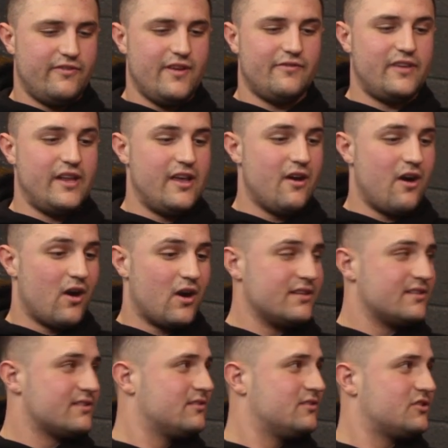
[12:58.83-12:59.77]
50
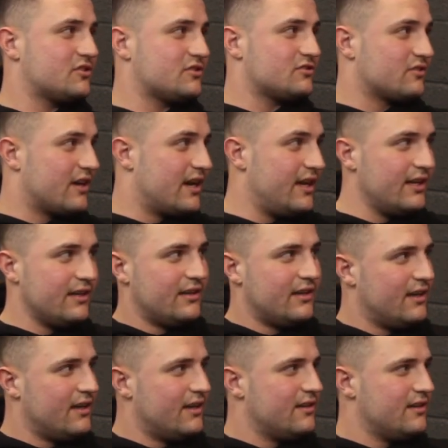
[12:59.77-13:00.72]
yards
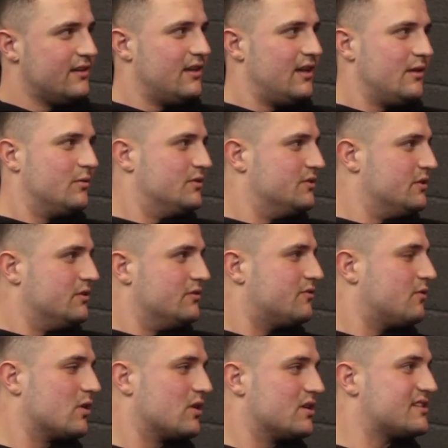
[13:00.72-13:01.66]
straight, and we'll
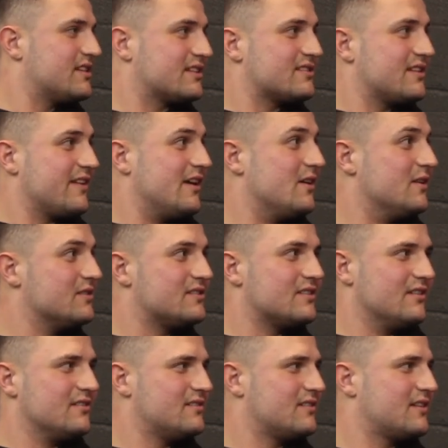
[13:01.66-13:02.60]
do 4 or 6 of
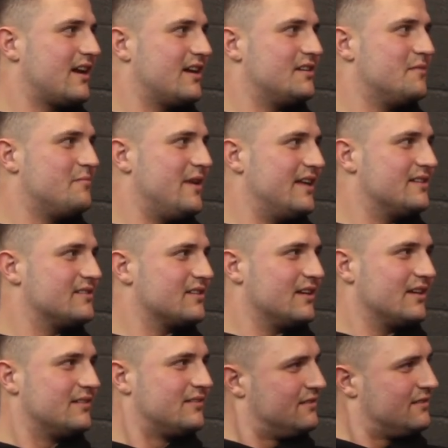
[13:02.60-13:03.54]
those. So it kind of
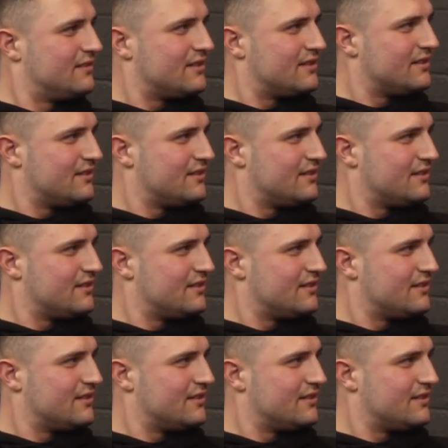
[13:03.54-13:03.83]
depends on.